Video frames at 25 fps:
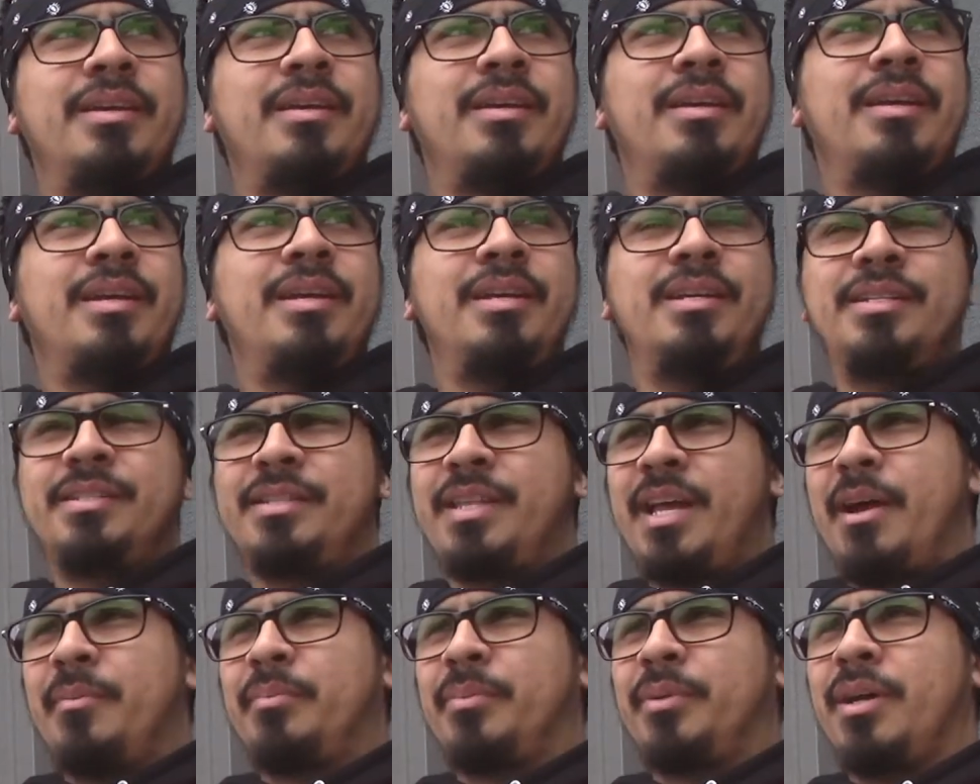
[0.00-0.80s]
he
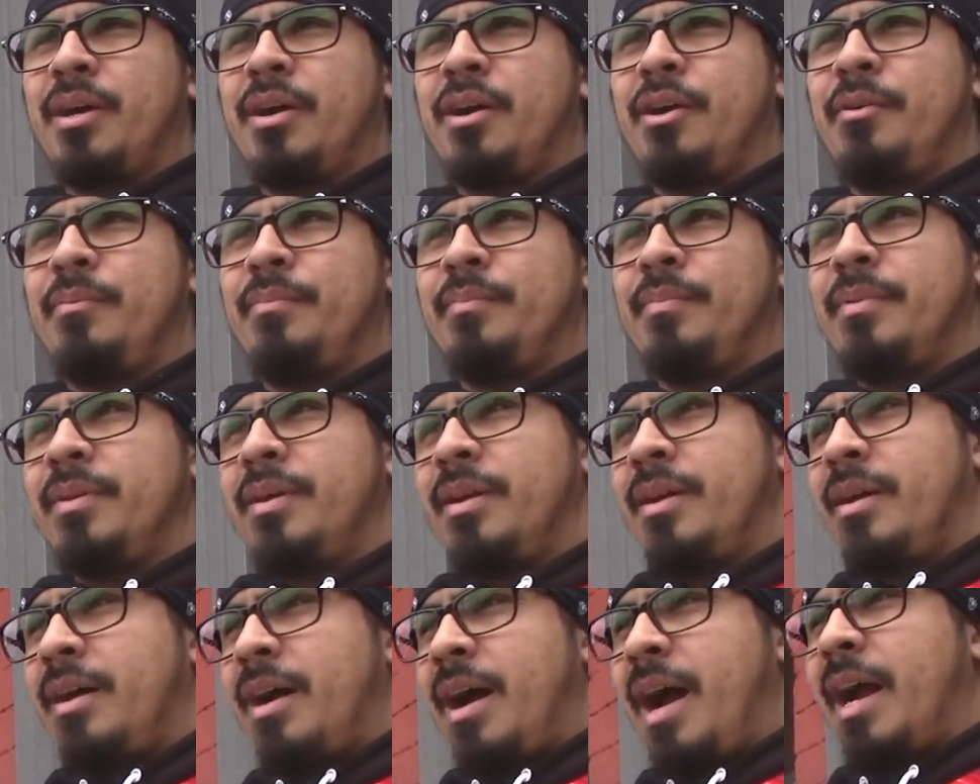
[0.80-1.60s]
stepped up.
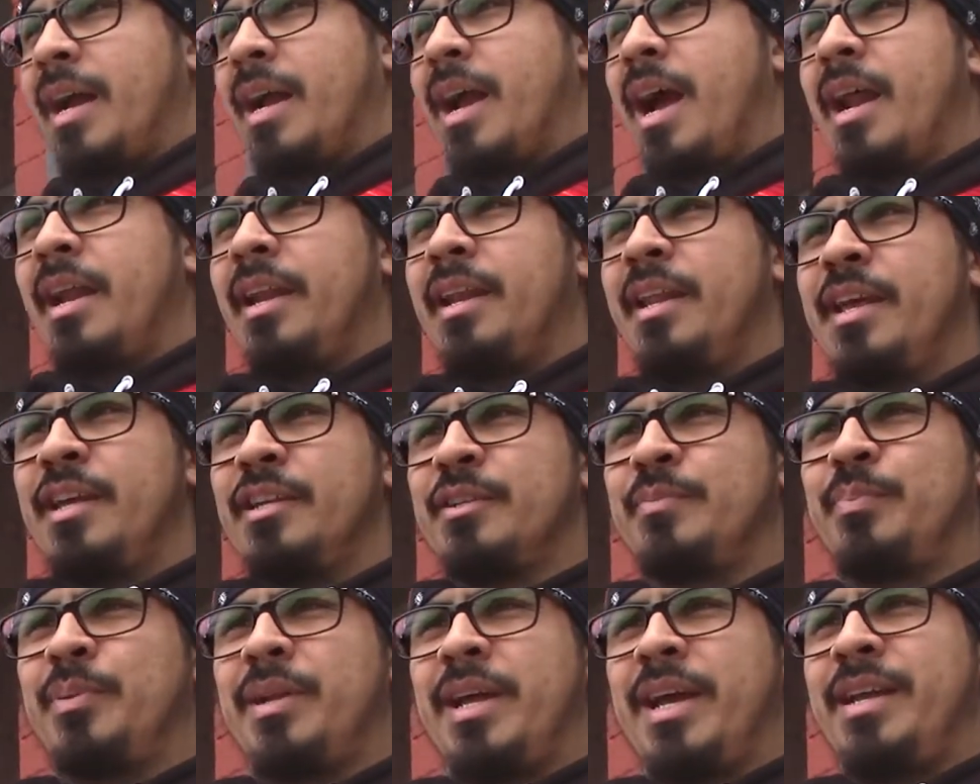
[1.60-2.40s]
I got in
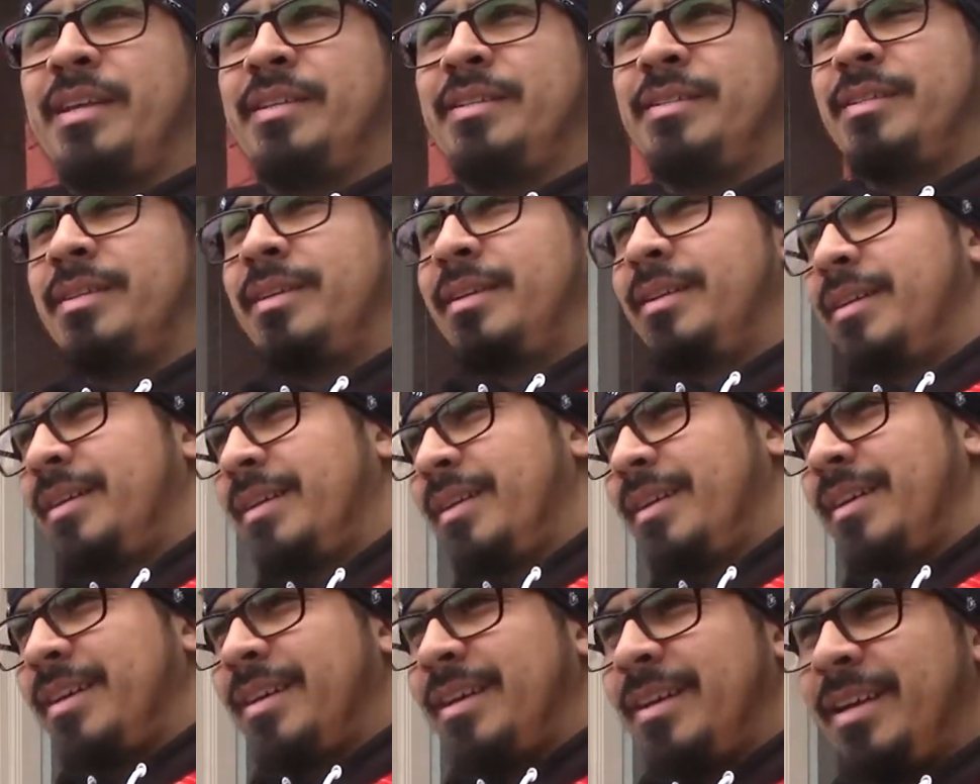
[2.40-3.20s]
his place.
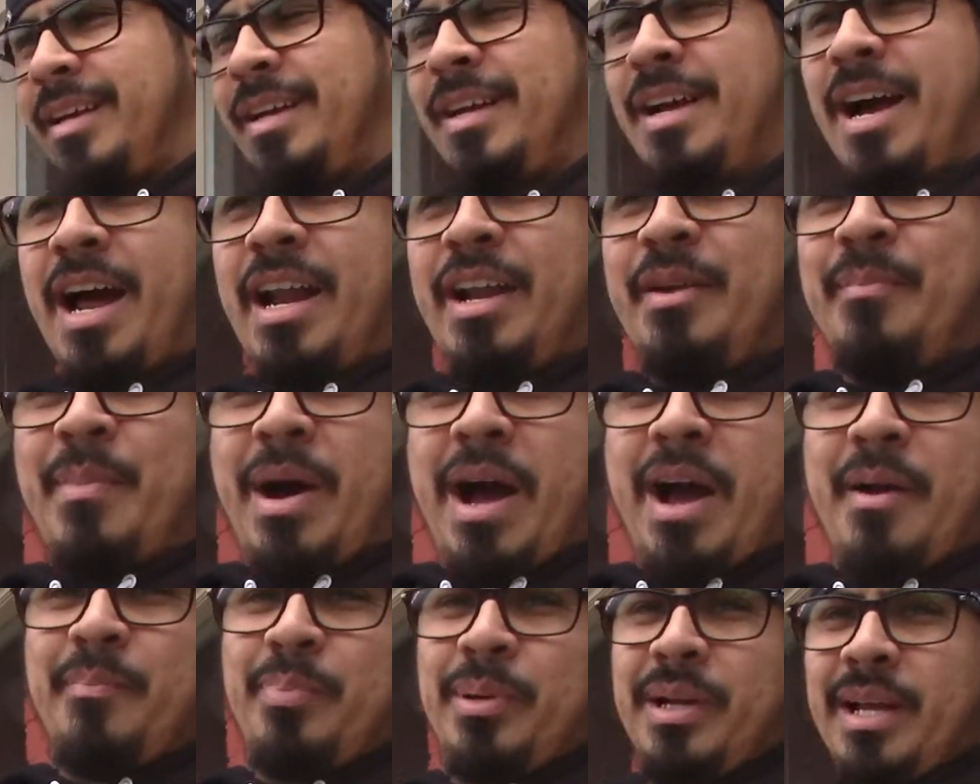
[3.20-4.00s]
He got in
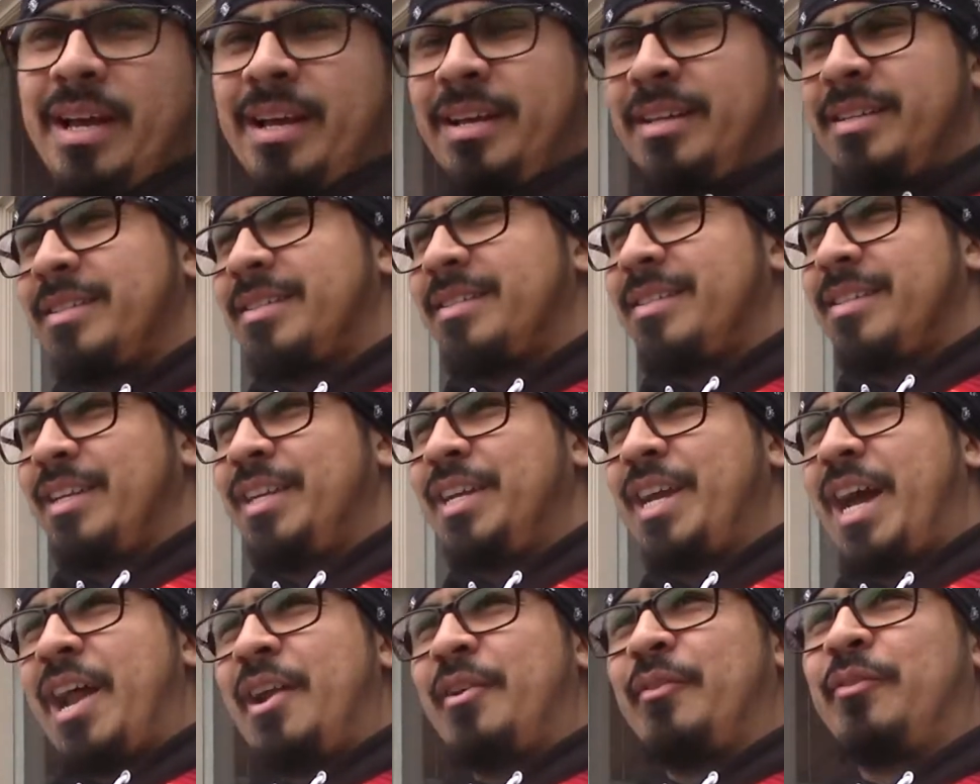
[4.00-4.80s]
my place. He
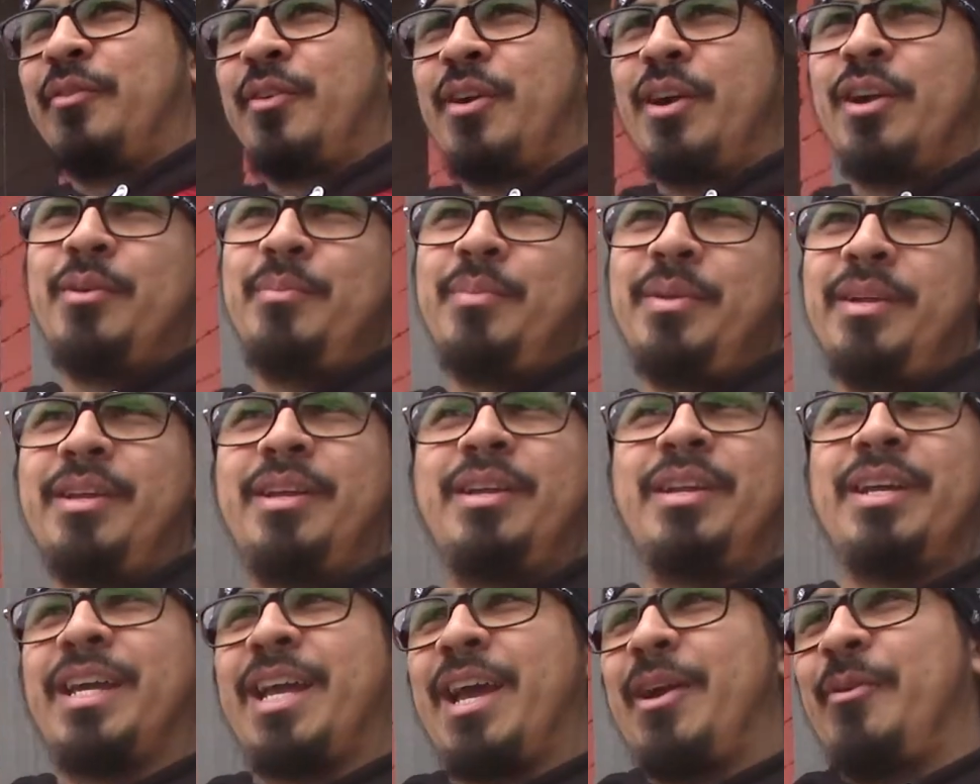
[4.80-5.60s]
got in front of me,
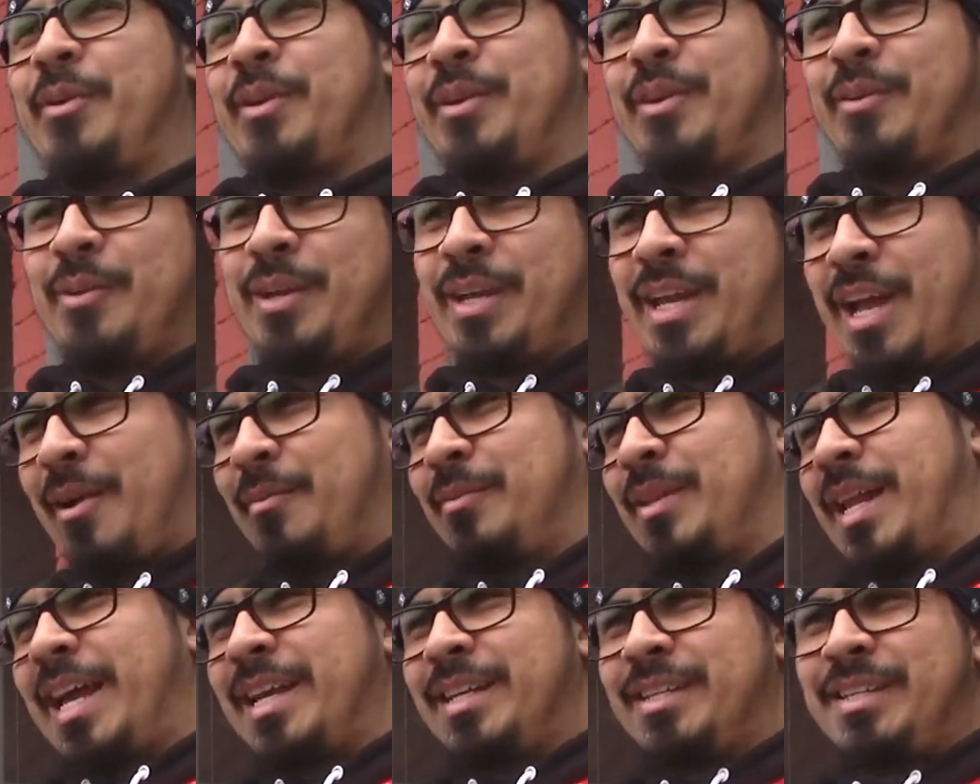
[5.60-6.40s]
and we
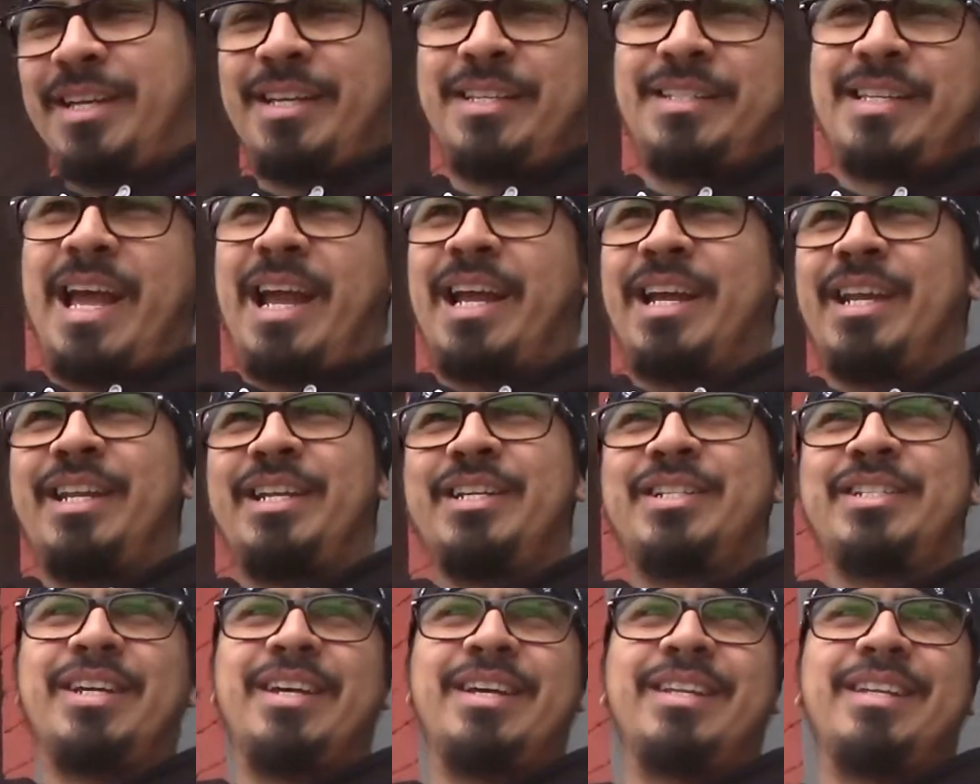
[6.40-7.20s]
kept like zigzagging
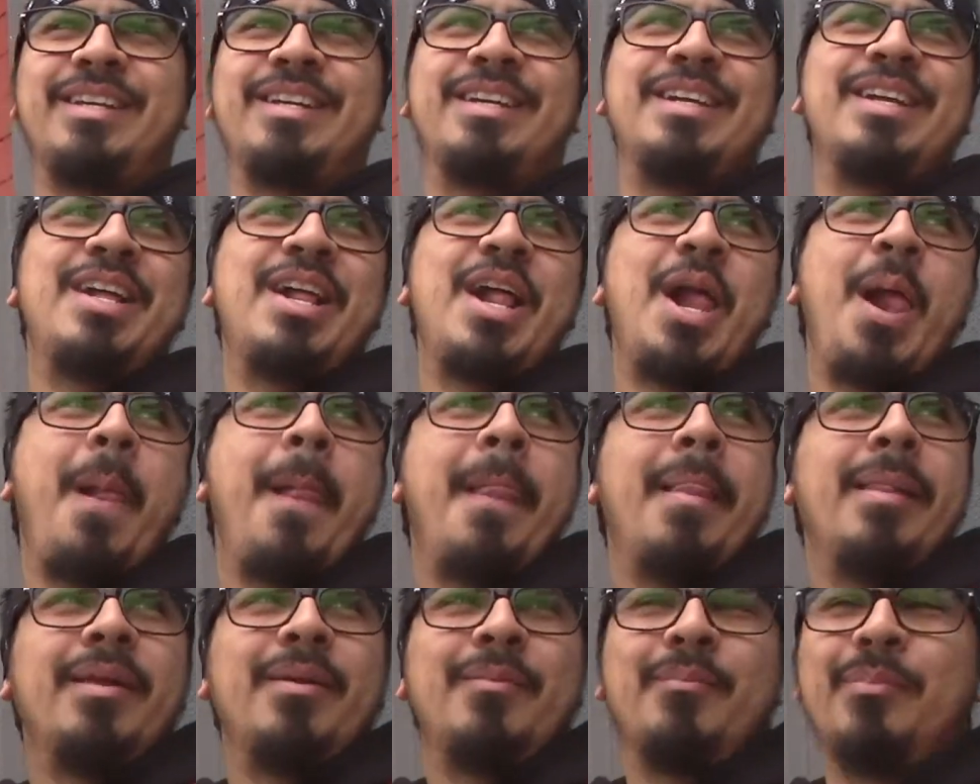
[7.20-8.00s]
each other.
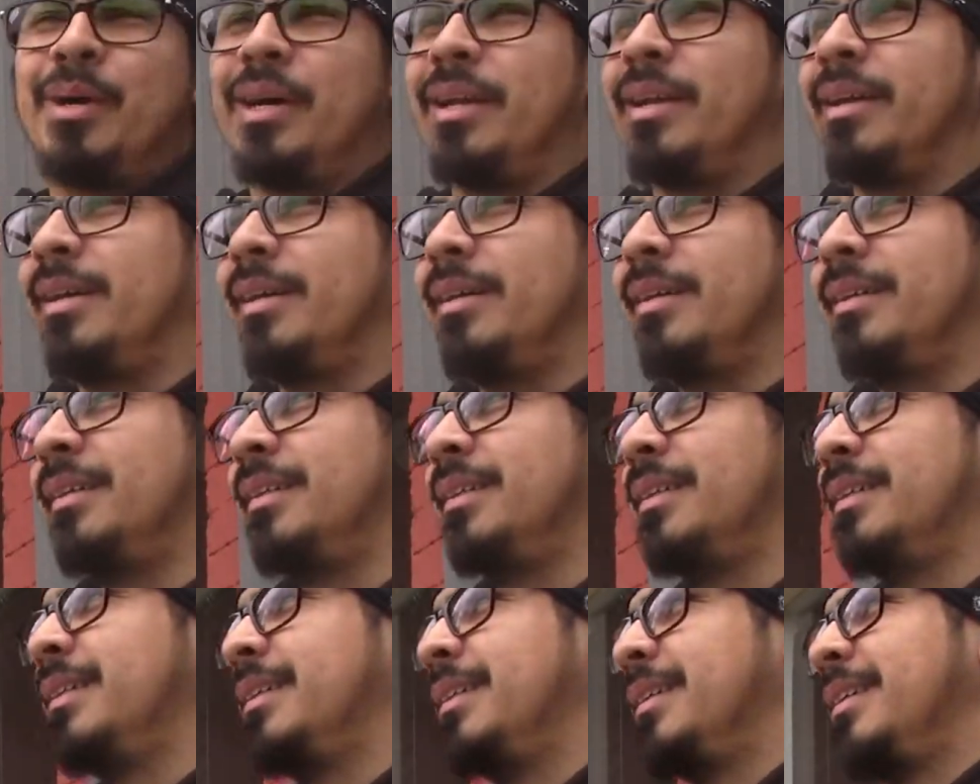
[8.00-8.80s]
But
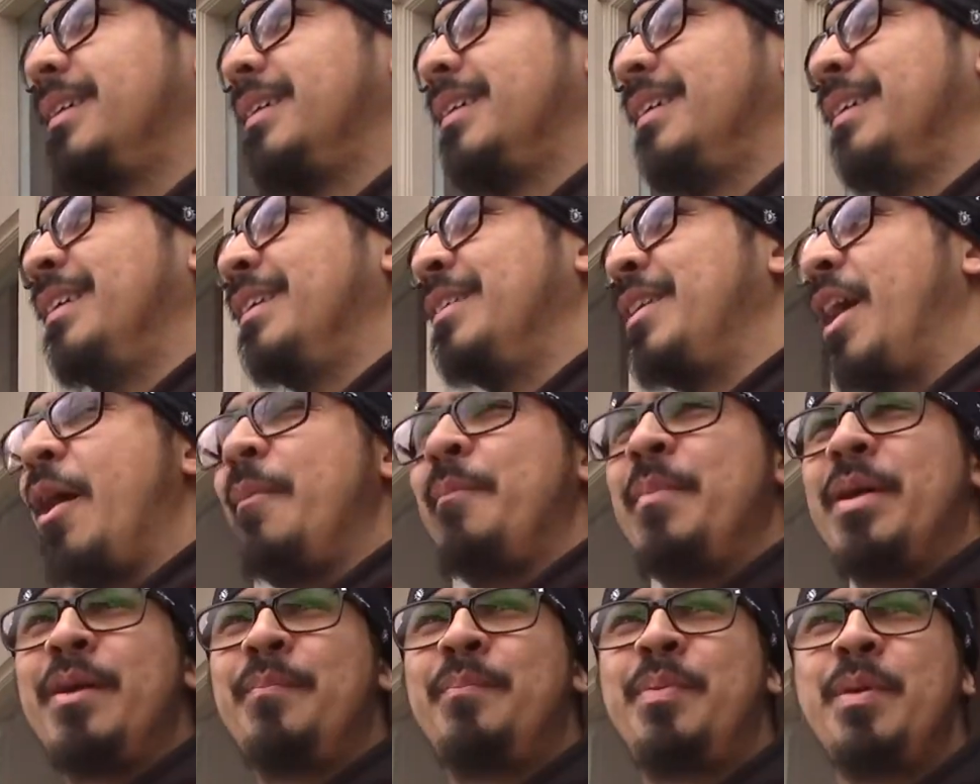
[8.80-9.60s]
not
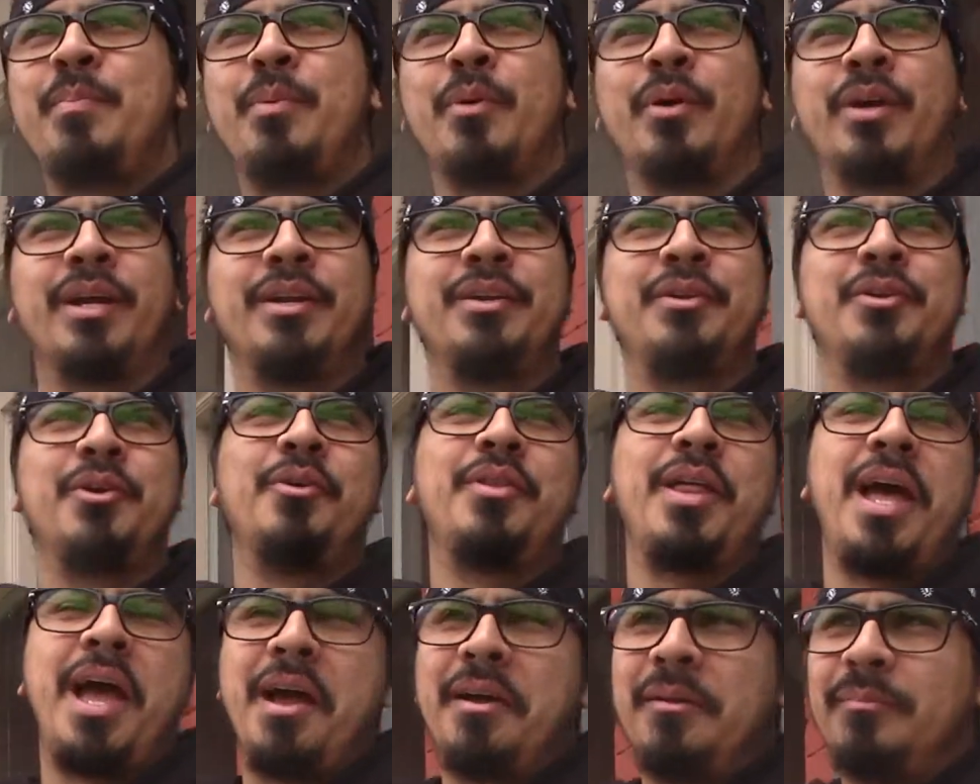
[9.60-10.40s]
many people can do
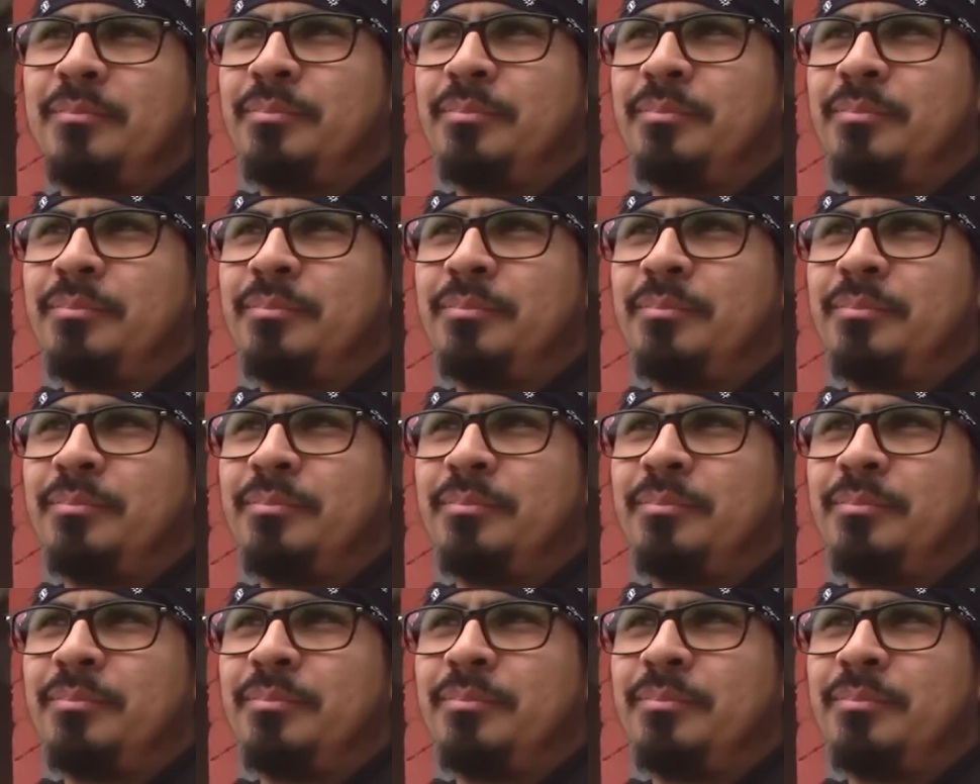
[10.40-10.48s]
that.